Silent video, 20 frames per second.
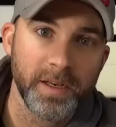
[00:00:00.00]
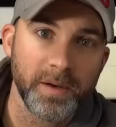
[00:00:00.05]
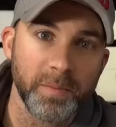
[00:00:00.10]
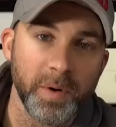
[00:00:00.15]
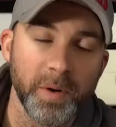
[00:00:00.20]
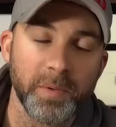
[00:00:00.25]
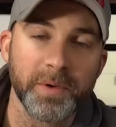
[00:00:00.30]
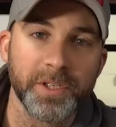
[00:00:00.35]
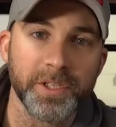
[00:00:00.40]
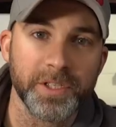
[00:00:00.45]

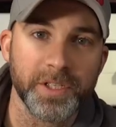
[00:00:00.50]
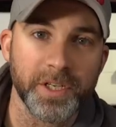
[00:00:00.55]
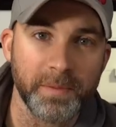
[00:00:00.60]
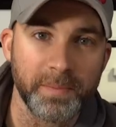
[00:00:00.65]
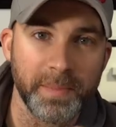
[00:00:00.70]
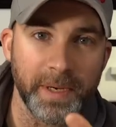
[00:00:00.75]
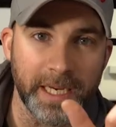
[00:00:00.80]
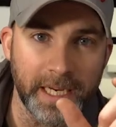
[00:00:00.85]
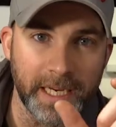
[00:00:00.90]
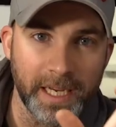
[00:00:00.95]
but we're just going to
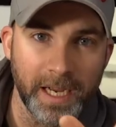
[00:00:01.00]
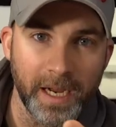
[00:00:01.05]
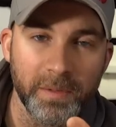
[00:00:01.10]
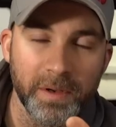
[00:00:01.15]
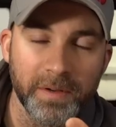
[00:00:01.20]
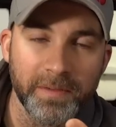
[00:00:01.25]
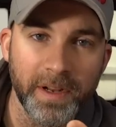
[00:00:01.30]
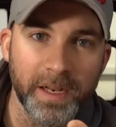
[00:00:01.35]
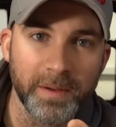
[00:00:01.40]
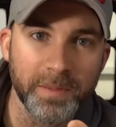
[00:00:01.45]
pick a
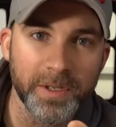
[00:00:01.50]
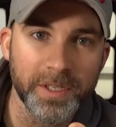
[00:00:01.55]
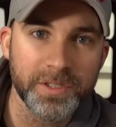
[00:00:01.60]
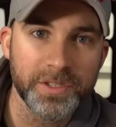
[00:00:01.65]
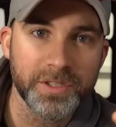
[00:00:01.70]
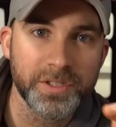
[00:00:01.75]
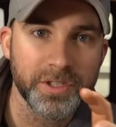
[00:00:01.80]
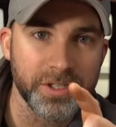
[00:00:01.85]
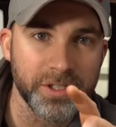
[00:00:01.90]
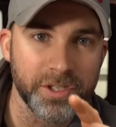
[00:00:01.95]
couple of
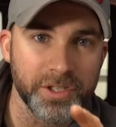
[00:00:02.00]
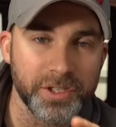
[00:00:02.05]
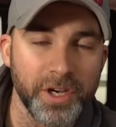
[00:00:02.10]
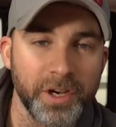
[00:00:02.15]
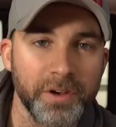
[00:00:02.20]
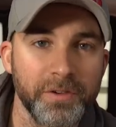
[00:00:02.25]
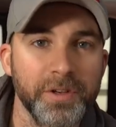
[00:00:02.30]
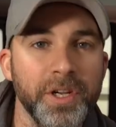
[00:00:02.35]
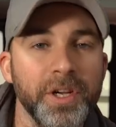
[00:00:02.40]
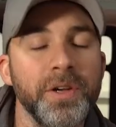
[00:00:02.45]
elements just to show
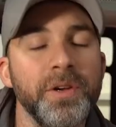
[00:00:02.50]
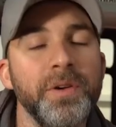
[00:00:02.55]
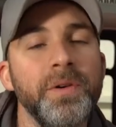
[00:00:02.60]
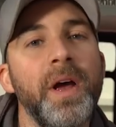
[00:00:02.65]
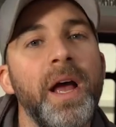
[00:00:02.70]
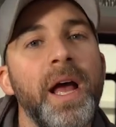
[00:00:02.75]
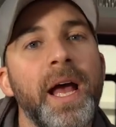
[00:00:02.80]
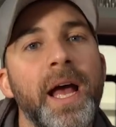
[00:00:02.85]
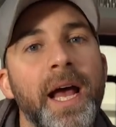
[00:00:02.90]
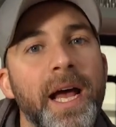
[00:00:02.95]
you
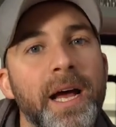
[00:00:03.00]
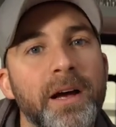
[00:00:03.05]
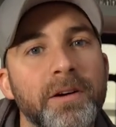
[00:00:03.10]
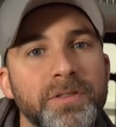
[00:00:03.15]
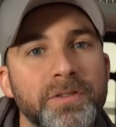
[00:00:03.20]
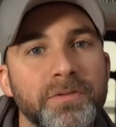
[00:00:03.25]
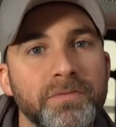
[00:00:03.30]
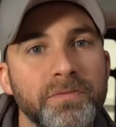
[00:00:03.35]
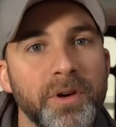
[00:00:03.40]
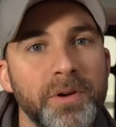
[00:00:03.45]
how
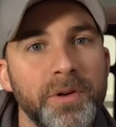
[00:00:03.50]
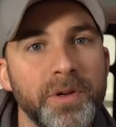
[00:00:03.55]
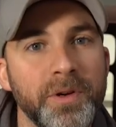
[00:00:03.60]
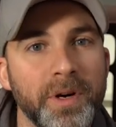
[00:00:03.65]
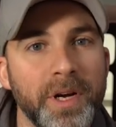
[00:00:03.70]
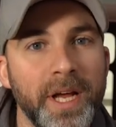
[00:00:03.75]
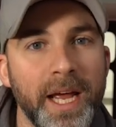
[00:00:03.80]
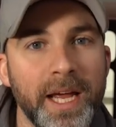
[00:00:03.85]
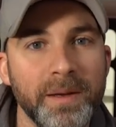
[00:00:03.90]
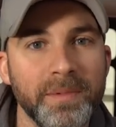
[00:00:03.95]
to route your
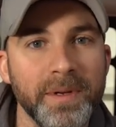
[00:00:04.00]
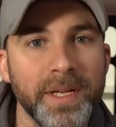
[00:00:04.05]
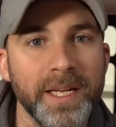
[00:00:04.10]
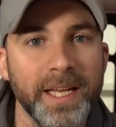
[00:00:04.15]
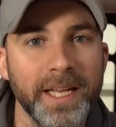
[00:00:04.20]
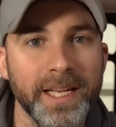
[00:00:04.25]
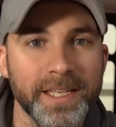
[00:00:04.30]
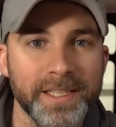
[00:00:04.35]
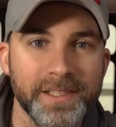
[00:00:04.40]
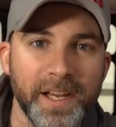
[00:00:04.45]
cabling
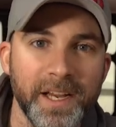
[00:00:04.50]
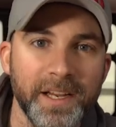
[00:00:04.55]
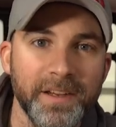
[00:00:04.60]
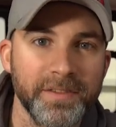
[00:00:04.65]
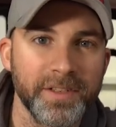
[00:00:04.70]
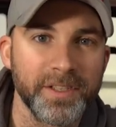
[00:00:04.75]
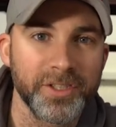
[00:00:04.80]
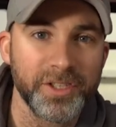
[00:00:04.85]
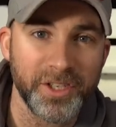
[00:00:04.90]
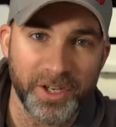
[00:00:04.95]
in a safe
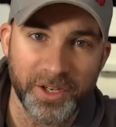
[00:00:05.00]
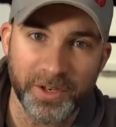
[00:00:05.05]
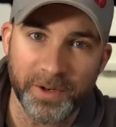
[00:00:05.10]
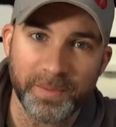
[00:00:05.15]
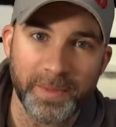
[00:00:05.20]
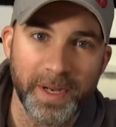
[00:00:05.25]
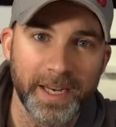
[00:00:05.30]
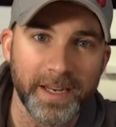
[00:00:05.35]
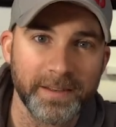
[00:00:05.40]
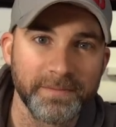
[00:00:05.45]
and secure
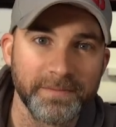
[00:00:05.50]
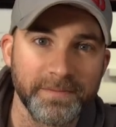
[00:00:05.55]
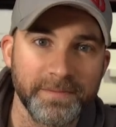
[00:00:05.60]
manner.